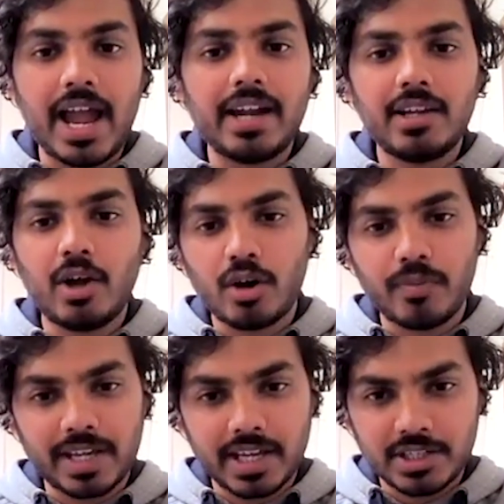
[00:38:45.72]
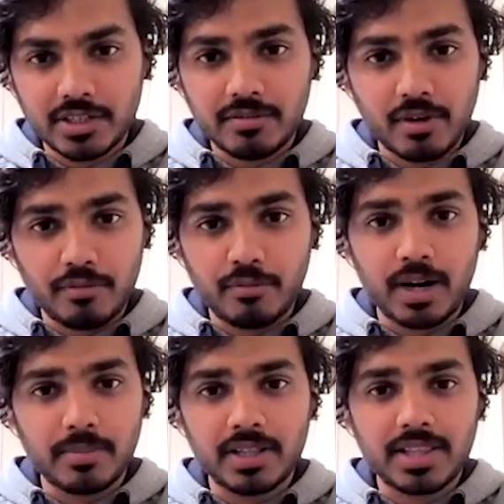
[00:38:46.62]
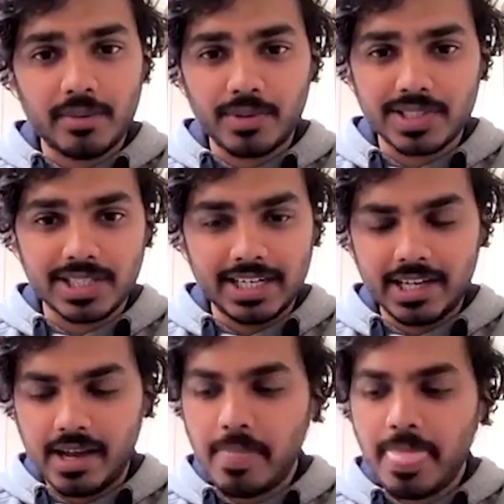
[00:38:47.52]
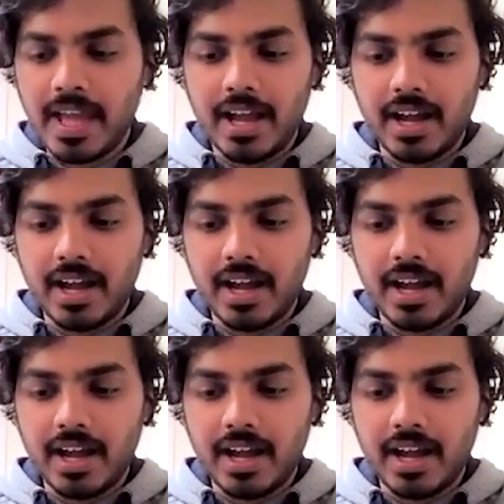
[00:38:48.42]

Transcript: I had a long vacation of 1 month. I was in India